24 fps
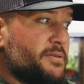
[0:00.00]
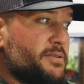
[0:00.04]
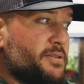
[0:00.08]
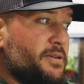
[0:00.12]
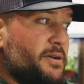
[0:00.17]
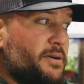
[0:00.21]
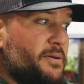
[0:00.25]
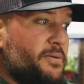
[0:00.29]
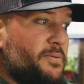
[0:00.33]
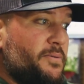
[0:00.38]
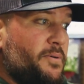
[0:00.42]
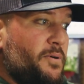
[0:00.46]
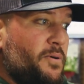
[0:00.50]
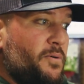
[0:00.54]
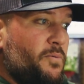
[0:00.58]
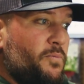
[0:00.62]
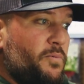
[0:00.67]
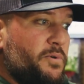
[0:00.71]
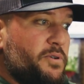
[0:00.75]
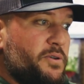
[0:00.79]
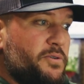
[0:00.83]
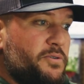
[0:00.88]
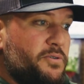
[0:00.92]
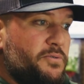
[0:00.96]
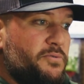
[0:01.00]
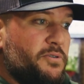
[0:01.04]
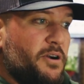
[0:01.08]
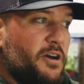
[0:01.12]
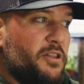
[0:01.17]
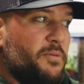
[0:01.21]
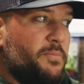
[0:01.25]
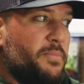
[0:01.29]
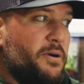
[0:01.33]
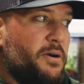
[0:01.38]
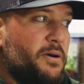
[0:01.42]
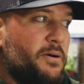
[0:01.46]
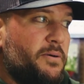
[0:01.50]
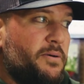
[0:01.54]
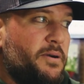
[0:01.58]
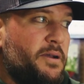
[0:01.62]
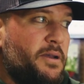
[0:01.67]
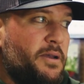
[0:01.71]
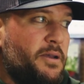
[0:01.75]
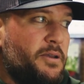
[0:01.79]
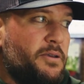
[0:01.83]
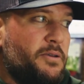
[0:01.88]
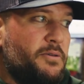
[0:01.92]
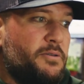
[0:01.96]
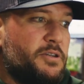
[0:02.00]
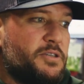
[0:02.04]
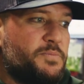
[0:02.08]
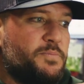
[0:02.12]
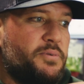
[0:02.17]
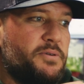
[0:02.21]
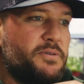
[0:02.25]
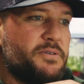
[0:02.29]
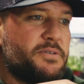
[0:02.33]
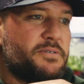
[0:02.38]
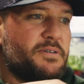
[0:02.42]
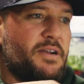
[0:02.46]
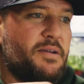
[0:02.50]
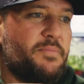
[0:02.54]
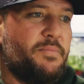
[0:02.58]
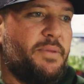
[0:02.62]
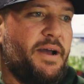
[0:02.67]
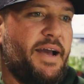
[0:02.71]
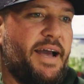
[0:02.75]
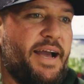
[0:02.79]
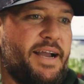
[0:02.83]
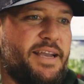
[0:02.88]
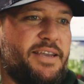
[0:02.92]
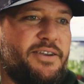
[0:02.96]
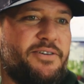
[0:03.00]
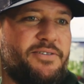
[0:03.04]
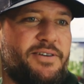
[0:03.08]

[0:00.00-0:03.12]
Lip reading: So when you do draw the bow, you just pull straight back.